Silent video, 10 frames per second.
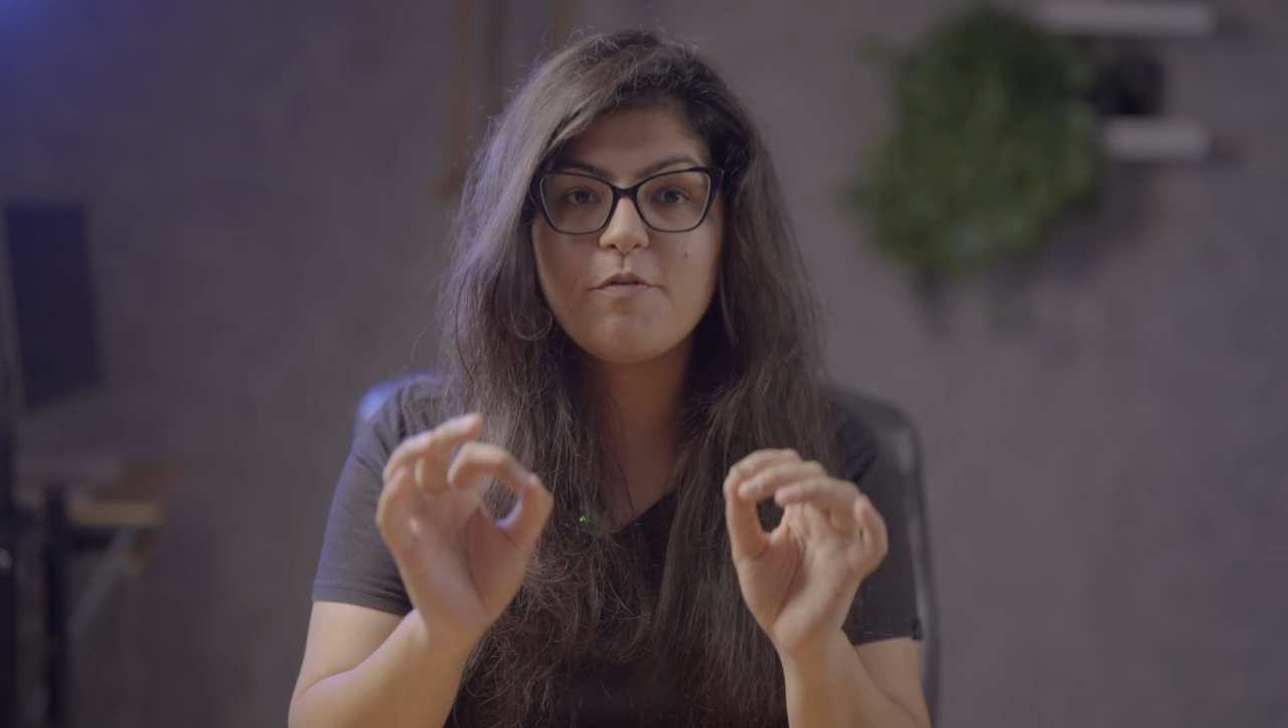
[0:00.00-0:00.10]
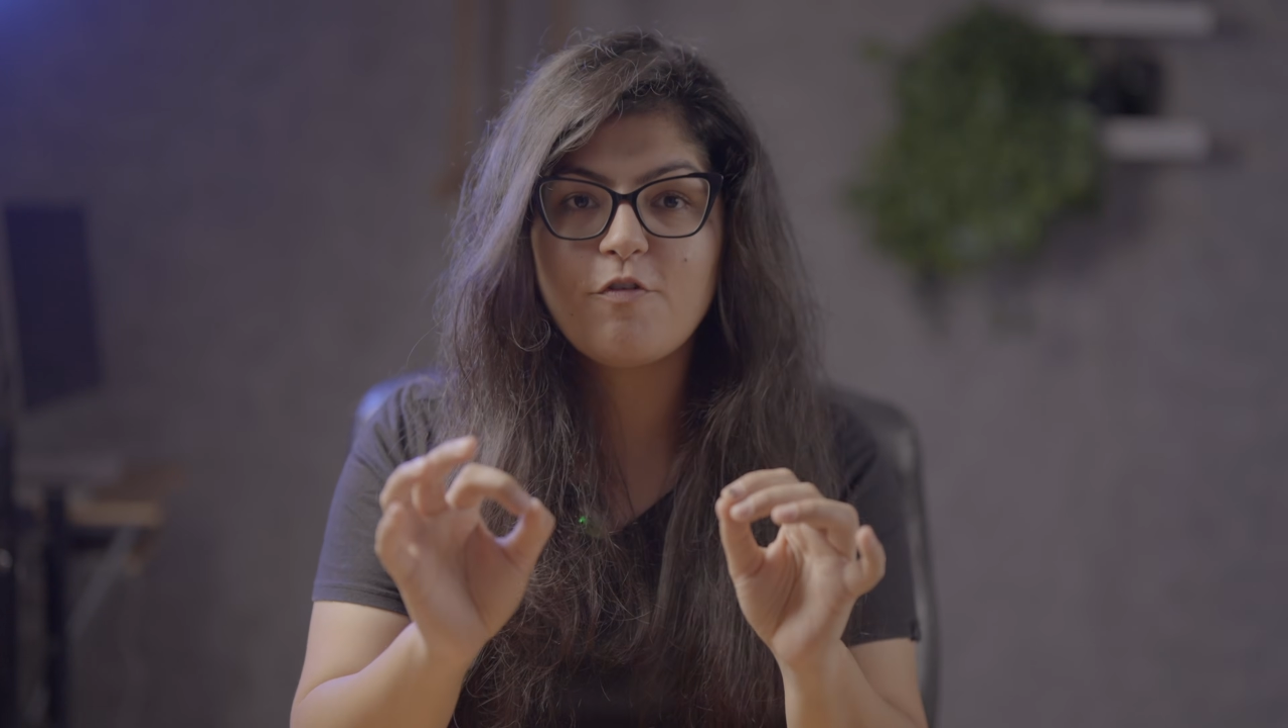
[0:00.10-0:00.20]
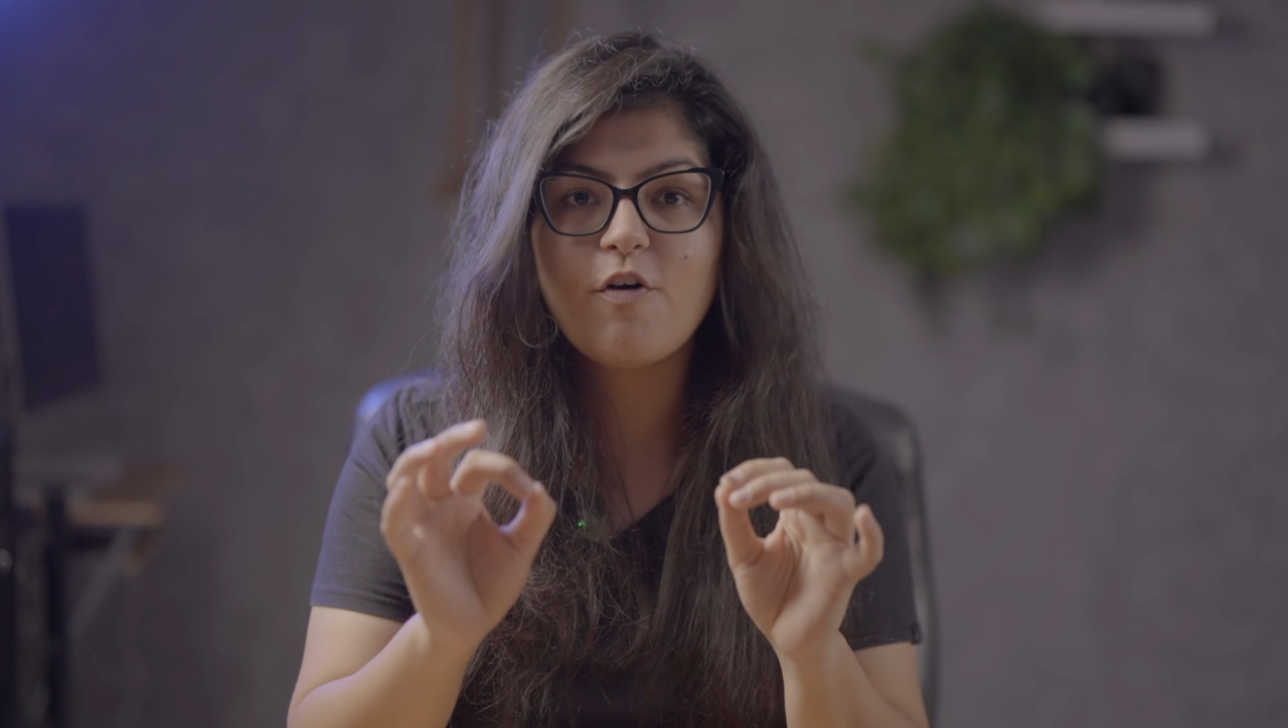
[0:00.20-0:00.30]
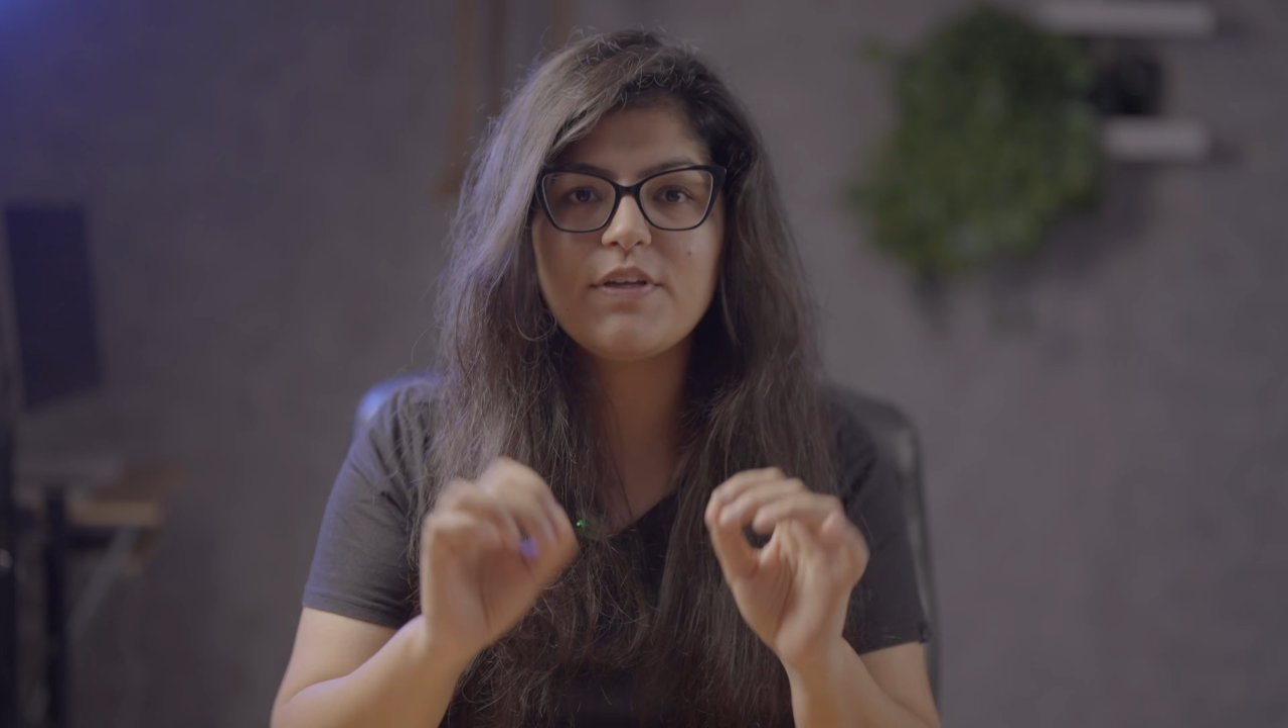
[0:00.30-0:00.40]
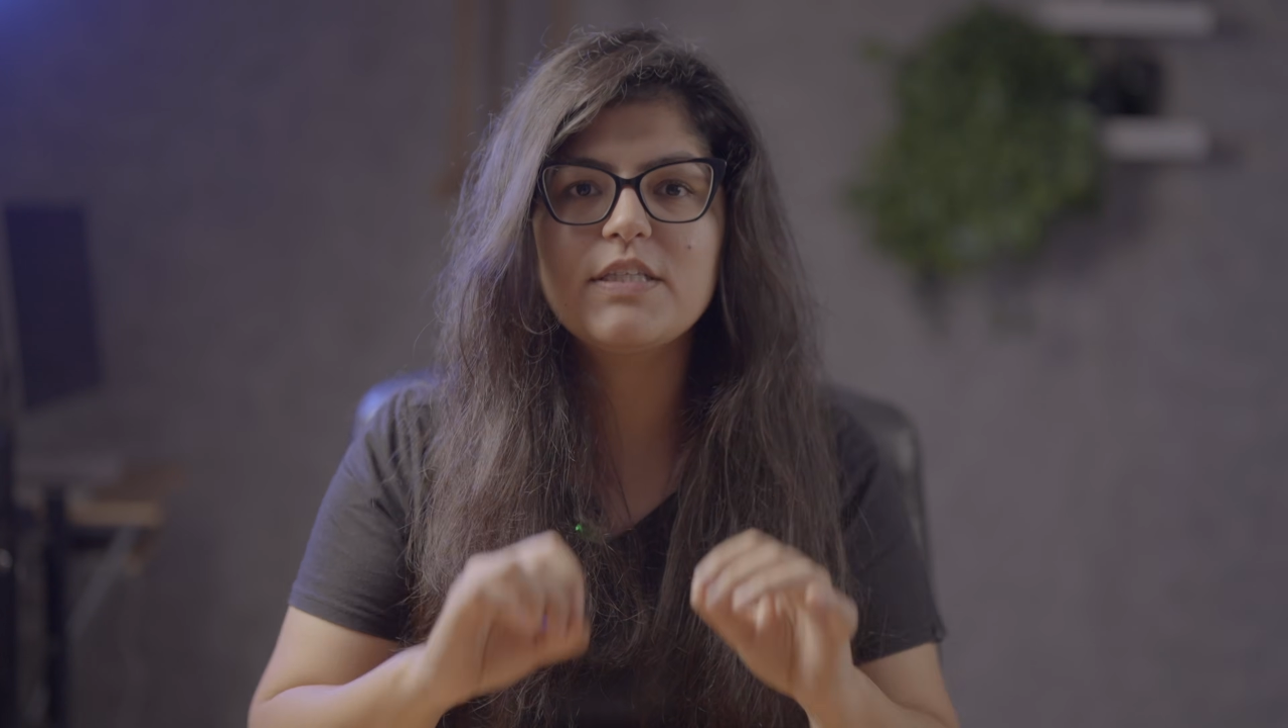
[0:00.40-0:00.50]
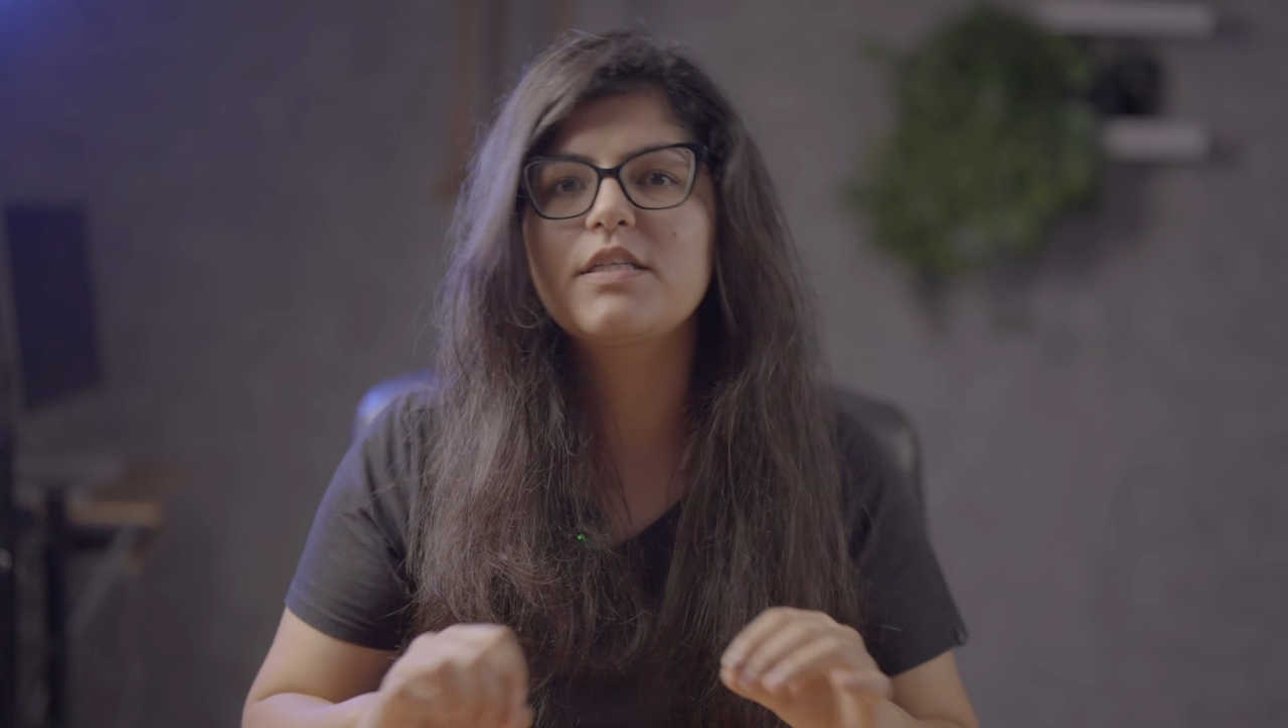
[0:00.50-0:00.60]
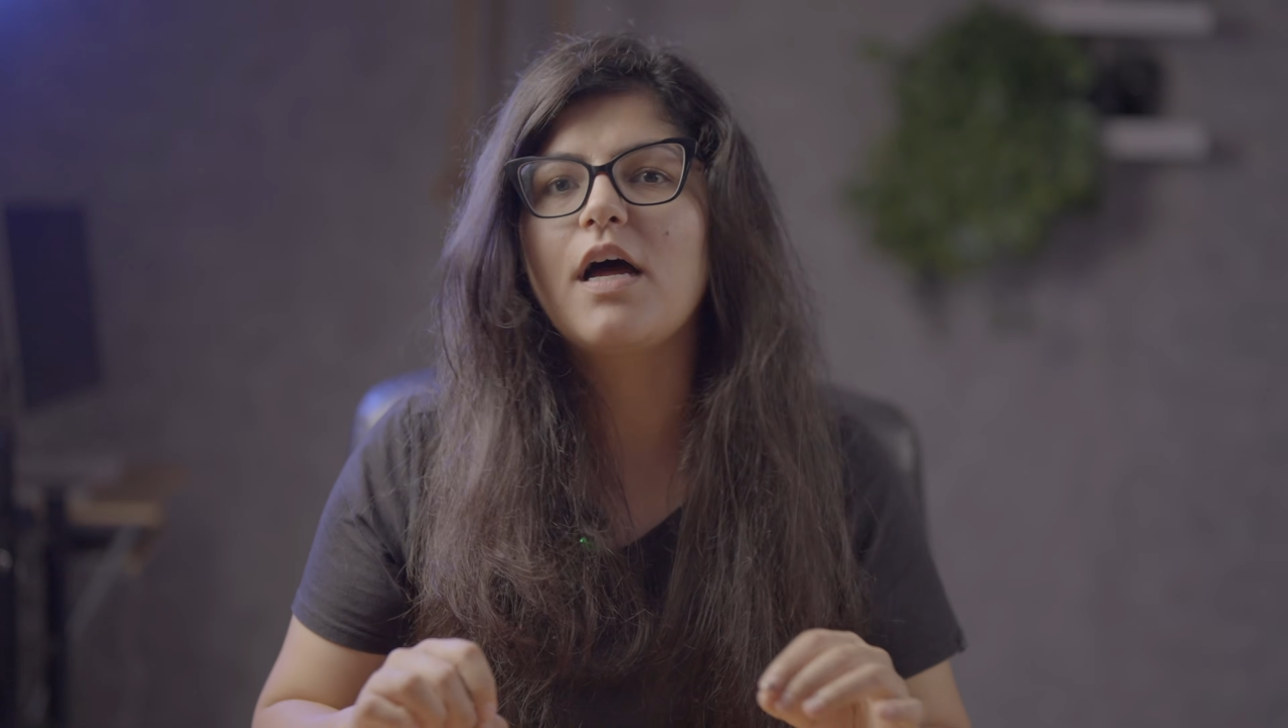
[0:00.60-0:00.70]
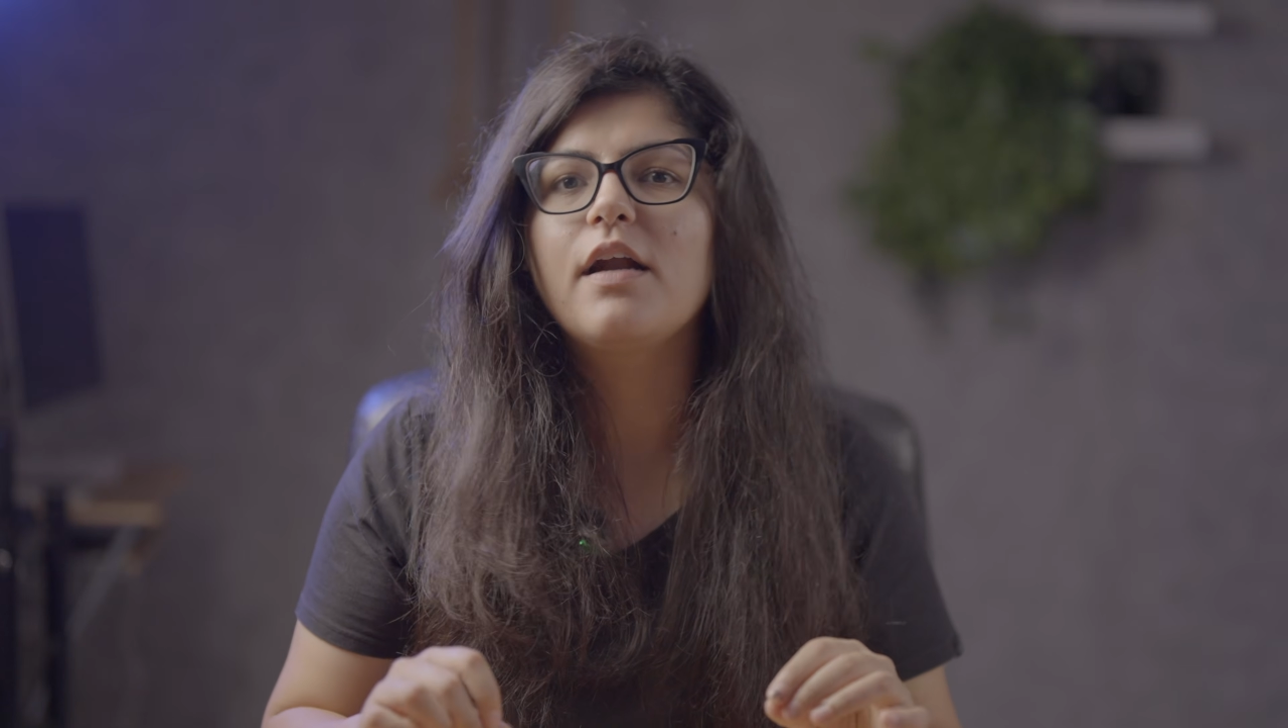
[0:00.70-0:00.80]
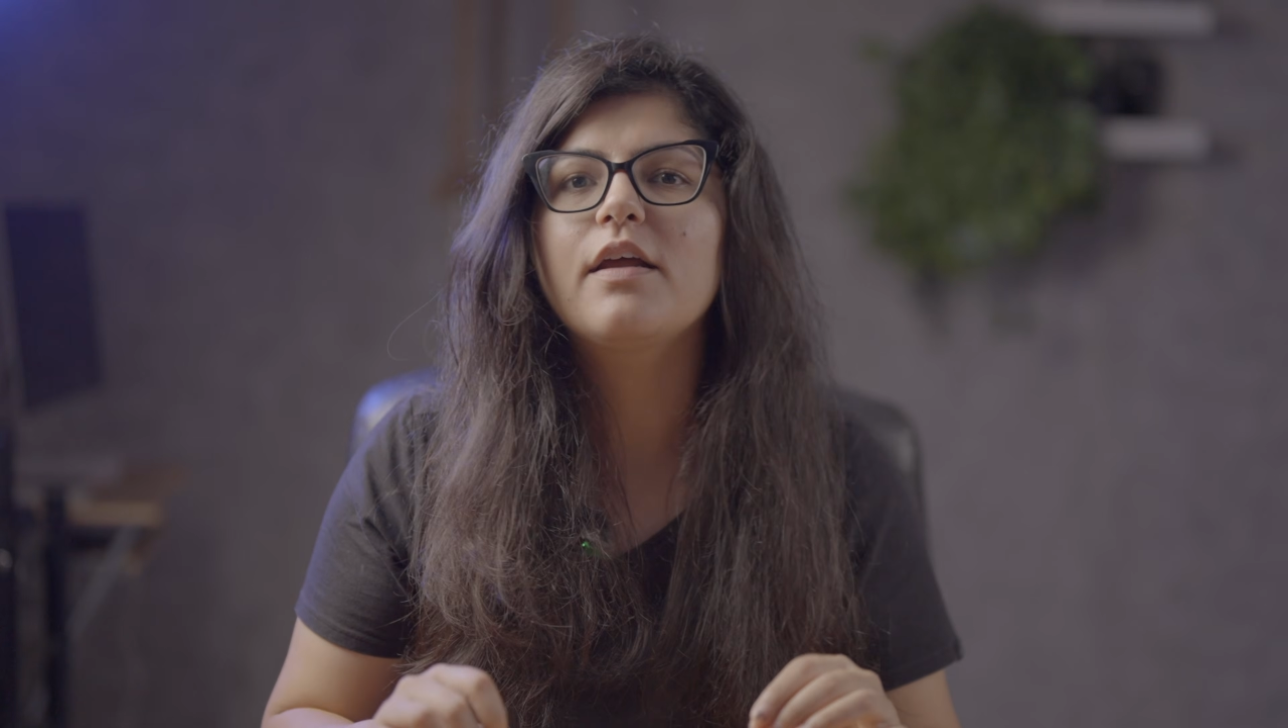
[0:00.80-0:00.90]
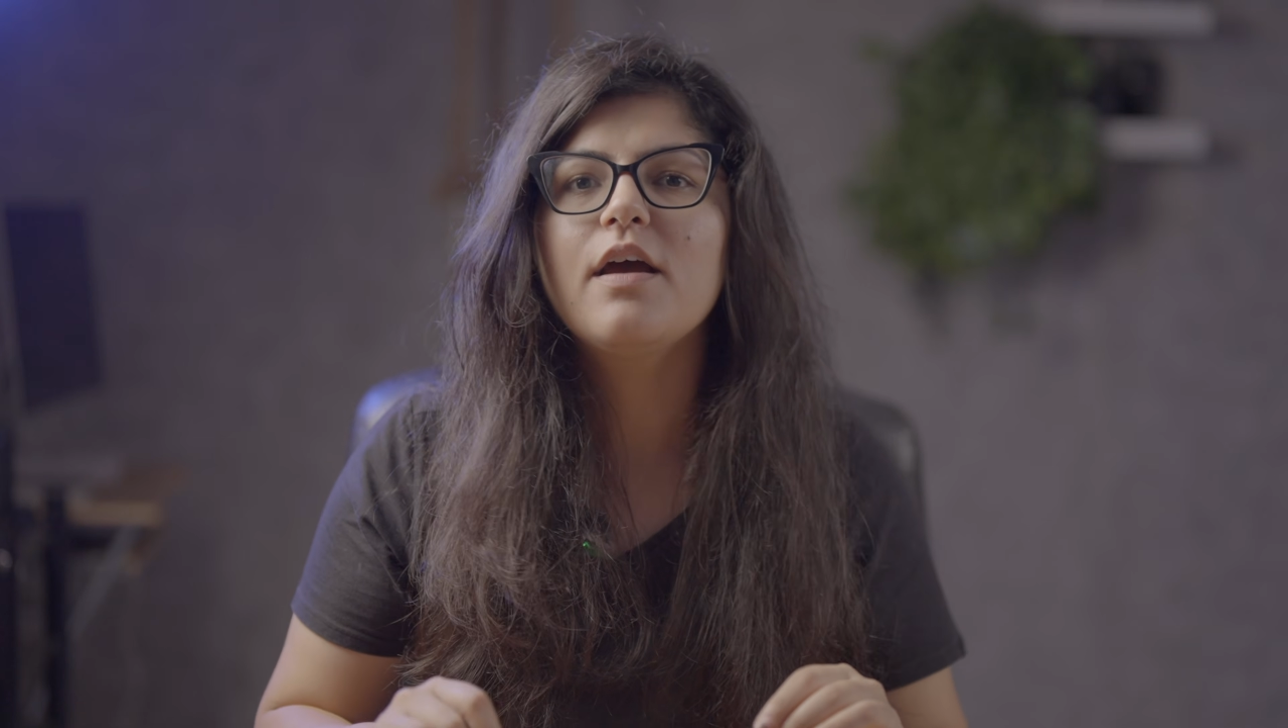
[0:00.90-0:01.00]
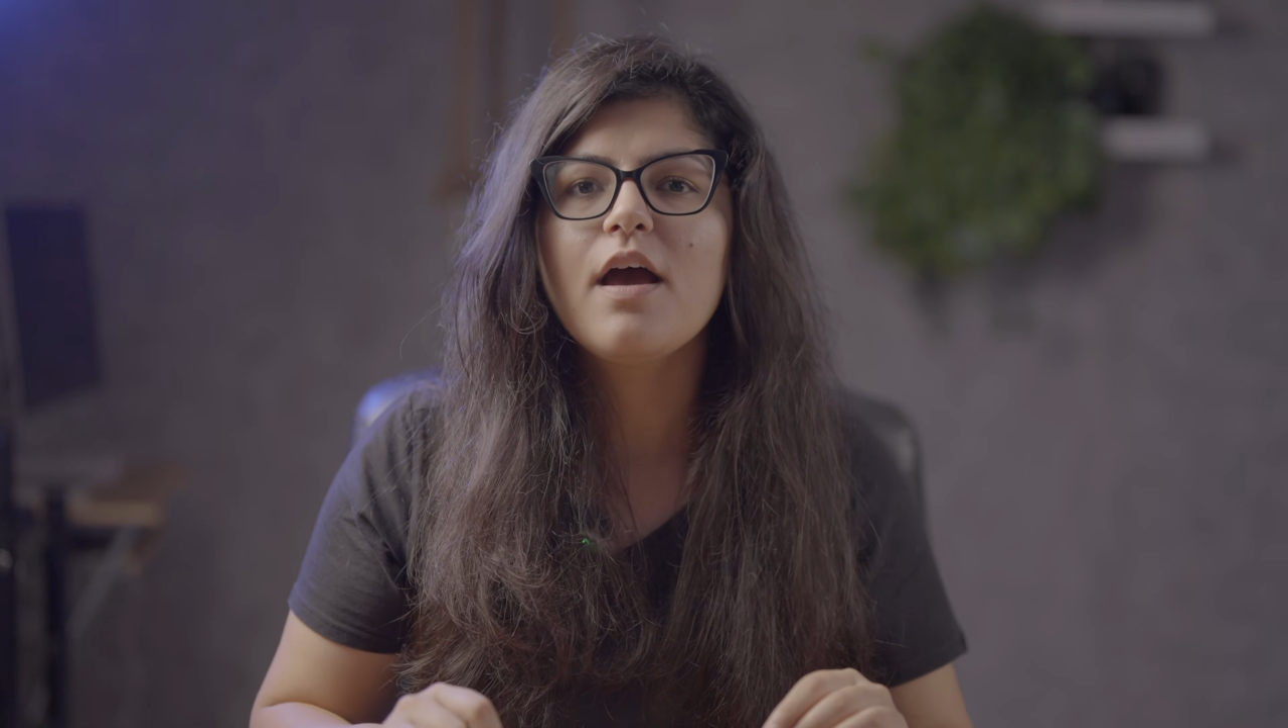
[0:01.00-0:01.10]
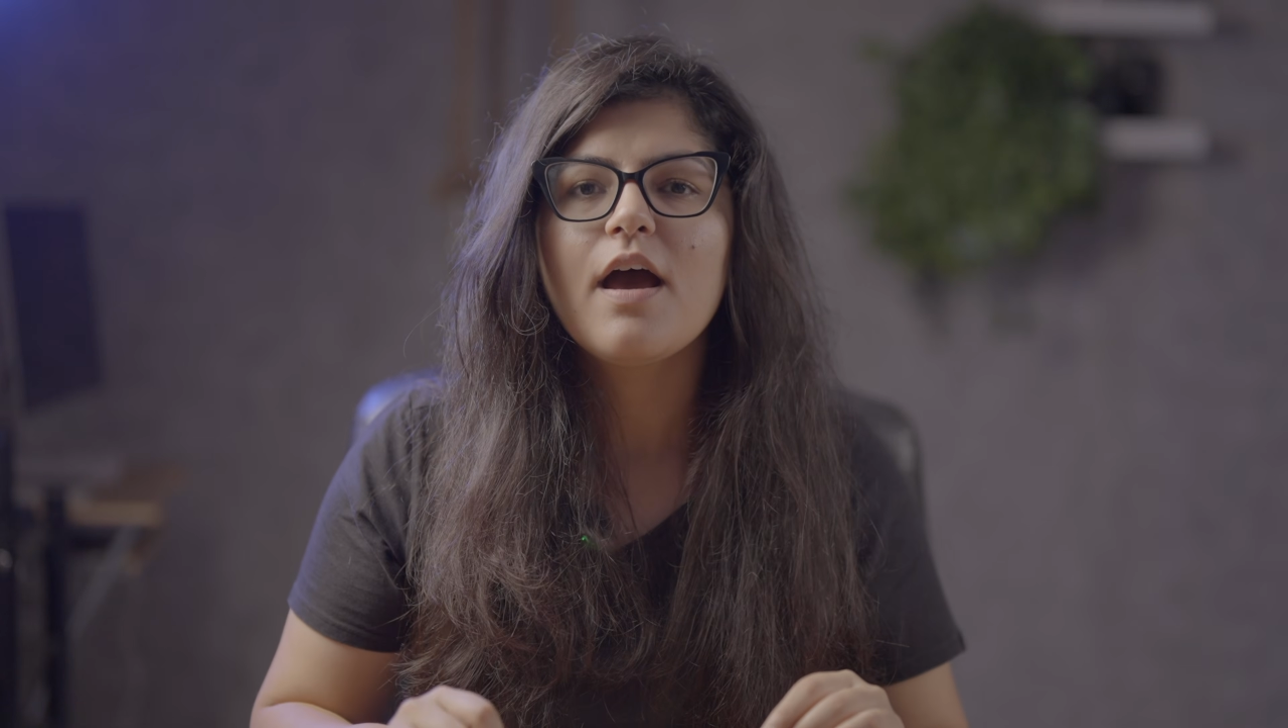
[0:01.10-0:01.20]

before we start.